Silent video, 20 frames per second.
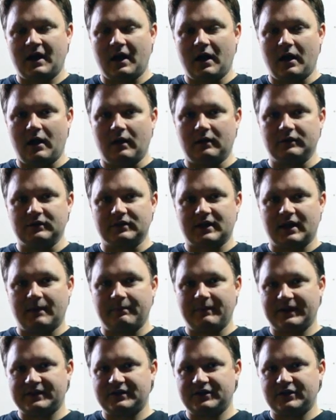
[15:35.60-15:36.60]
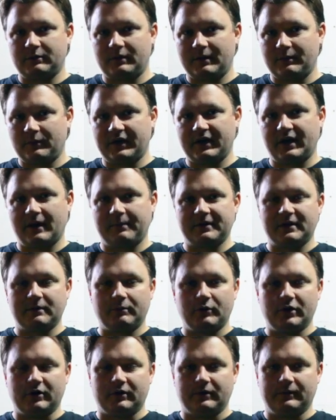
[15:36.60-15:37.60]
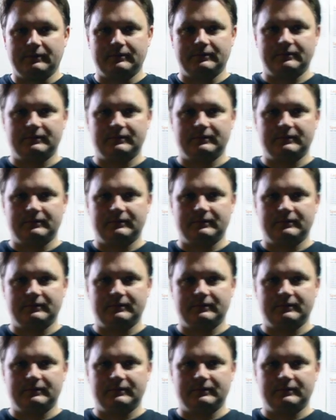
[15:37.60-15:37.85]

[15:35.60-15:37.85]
I'll come back to you when we're up at the boil.